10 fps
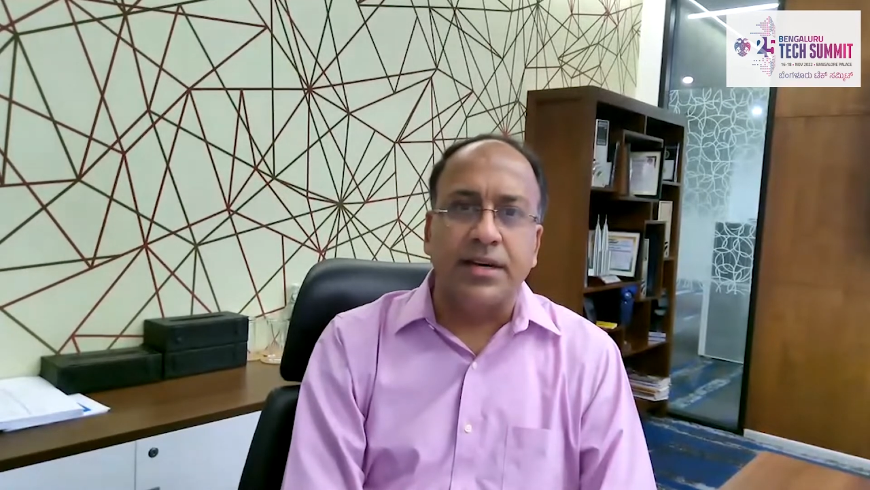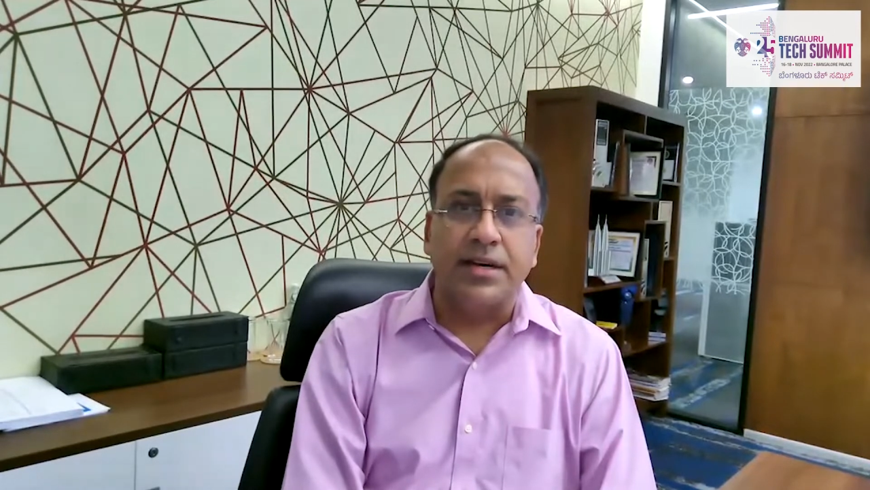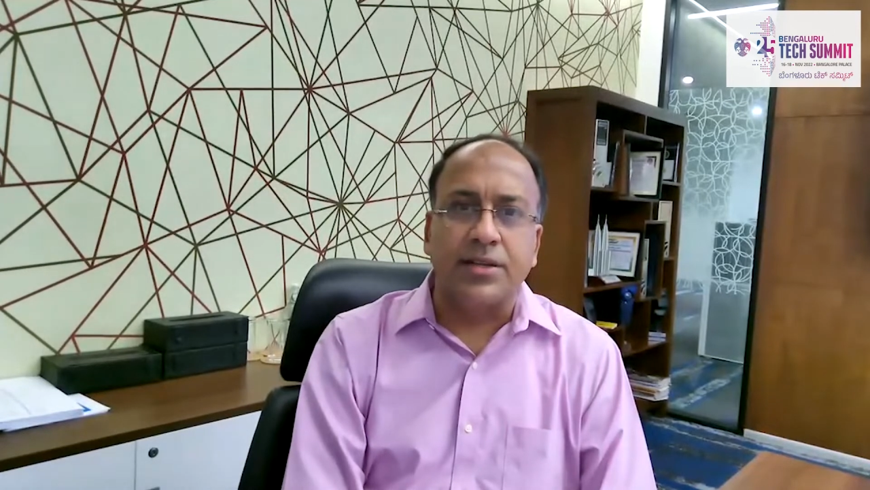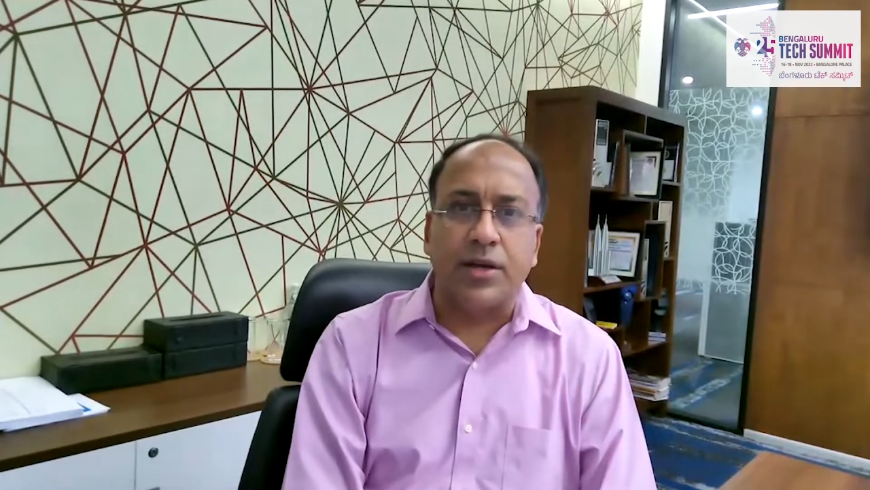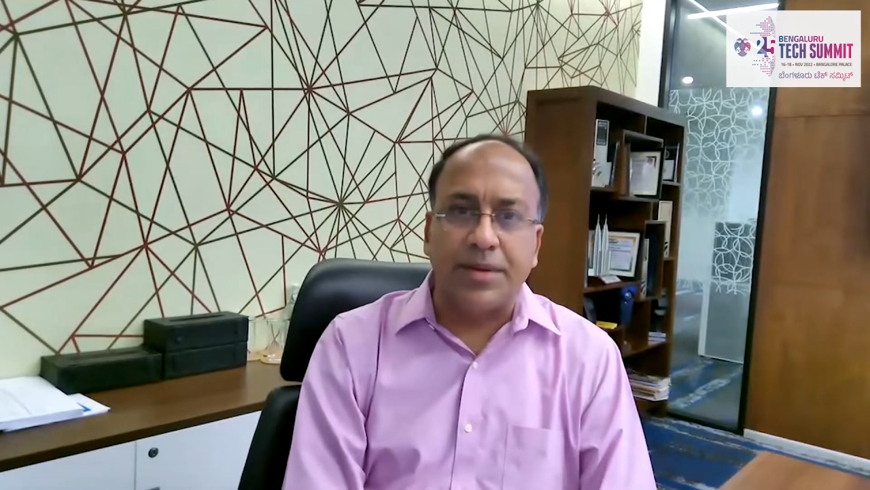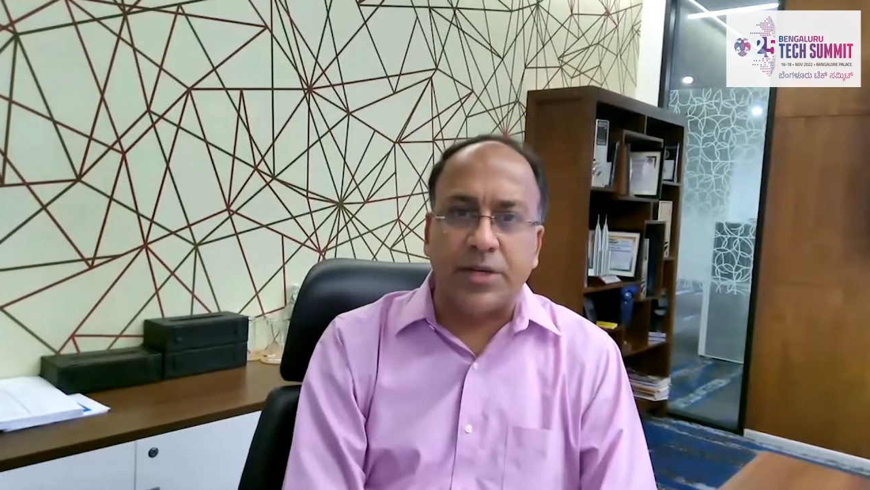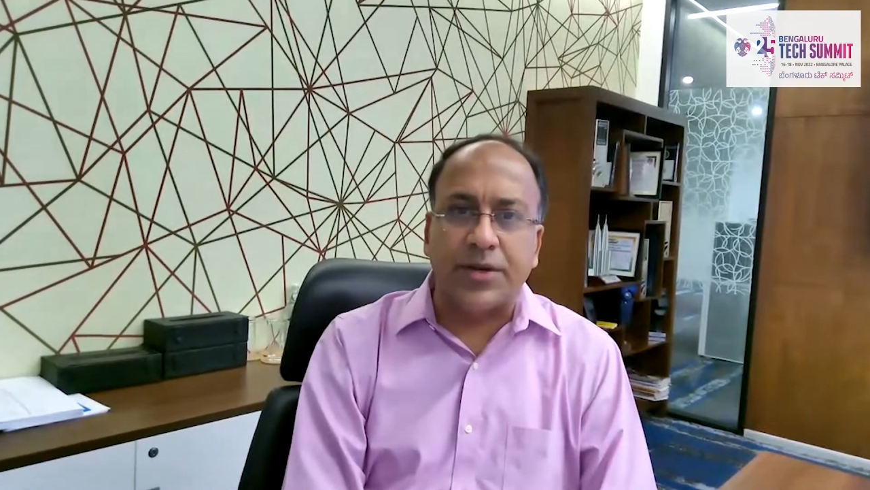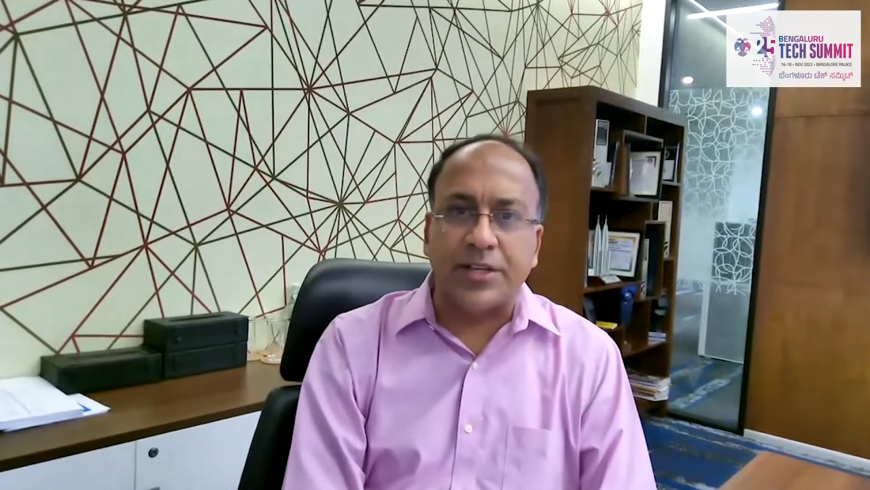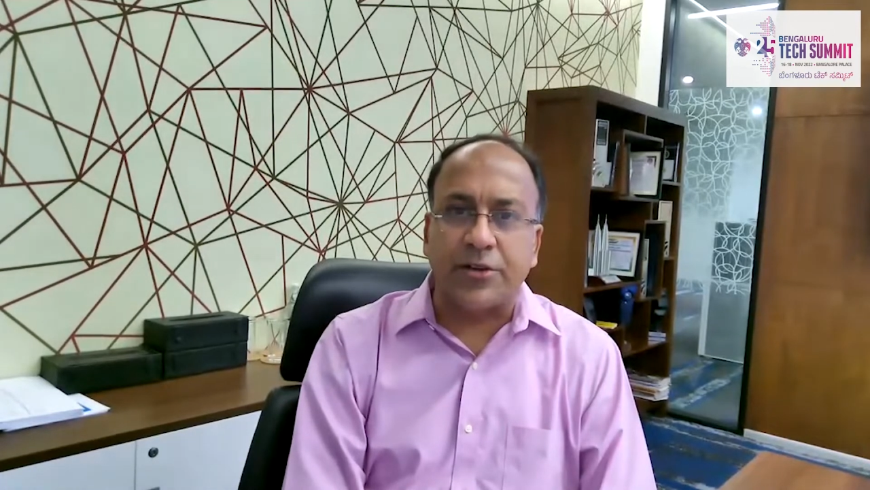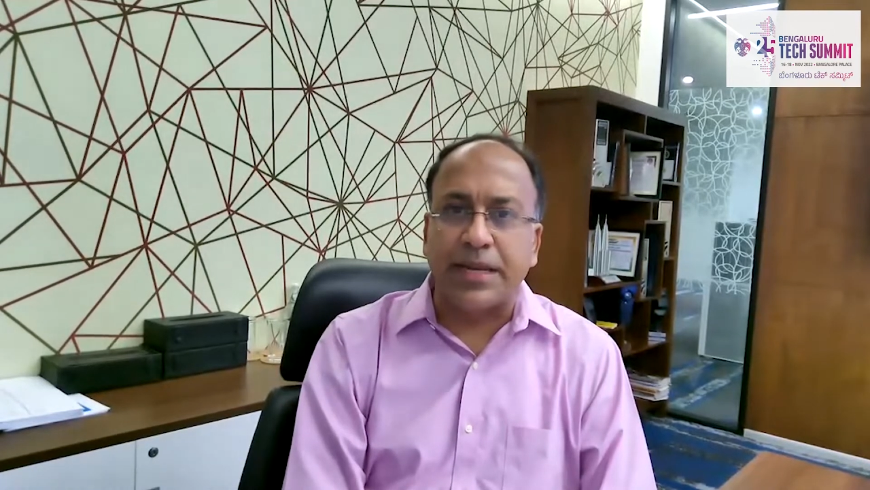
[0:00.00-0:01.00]
The coming
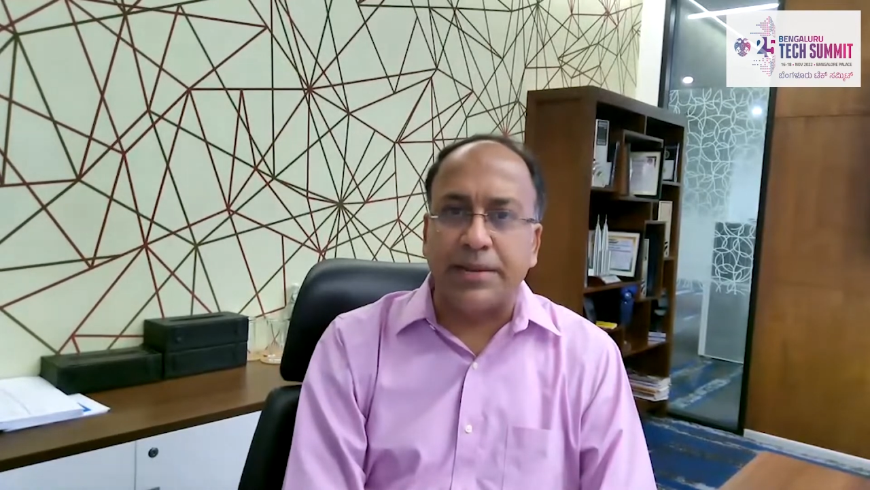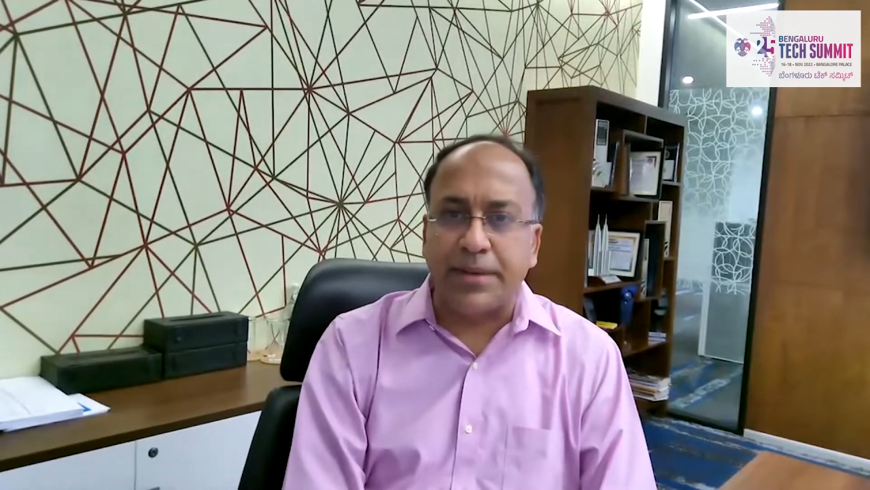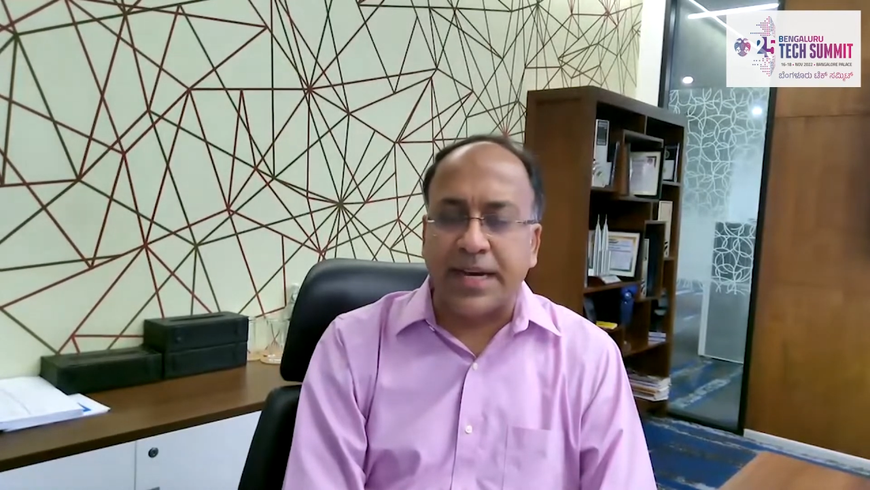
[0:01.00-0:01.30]
together of many